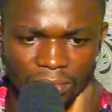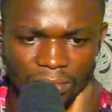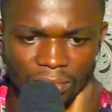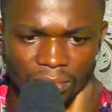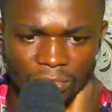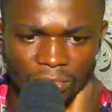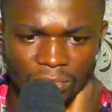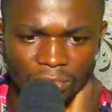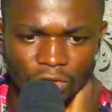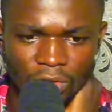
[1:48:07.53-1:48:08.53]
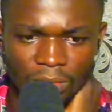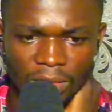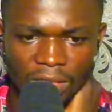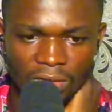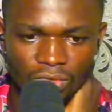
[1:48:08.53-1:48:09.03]
Opponent can also.
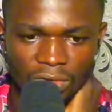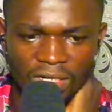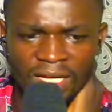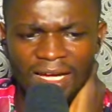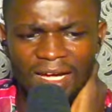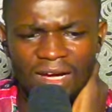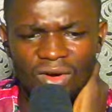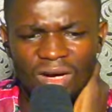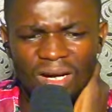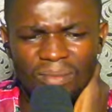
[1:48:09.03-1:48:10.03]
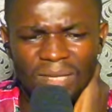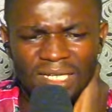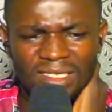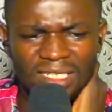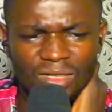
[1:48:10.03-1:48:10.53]
How am I
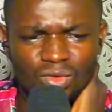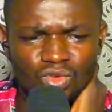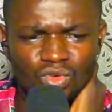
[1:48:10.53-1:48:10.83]
down so many